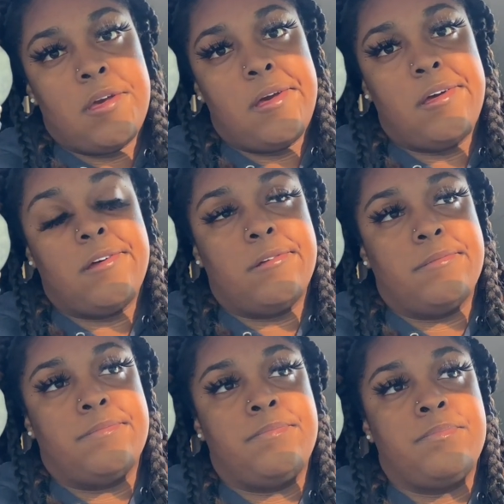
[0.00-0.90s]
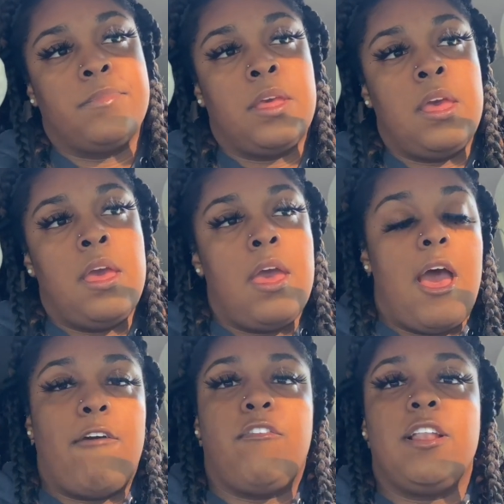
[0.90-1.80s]
I
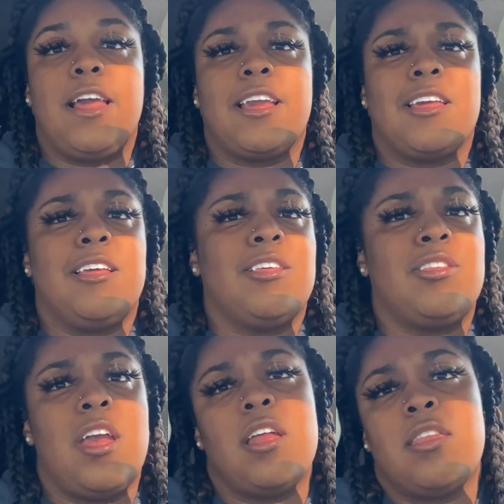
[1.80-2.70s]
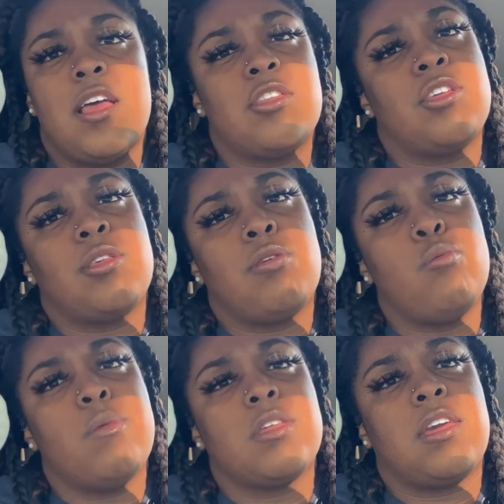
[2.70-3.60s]
feel like it's that's just
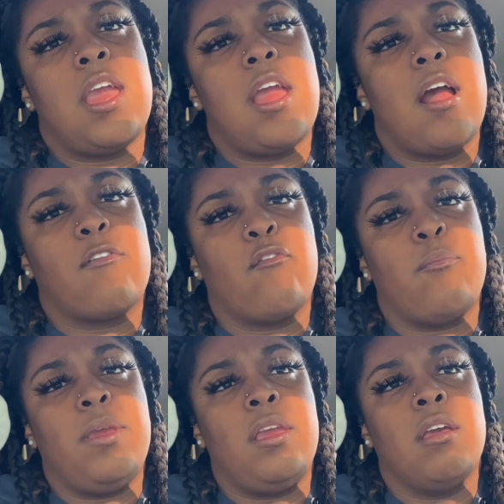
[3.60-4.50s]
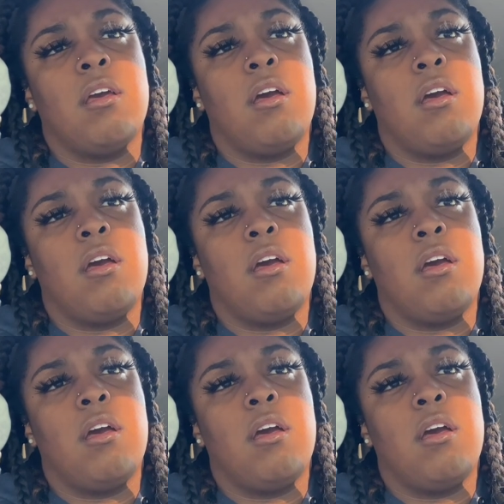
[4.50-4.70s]
too much chaos for me.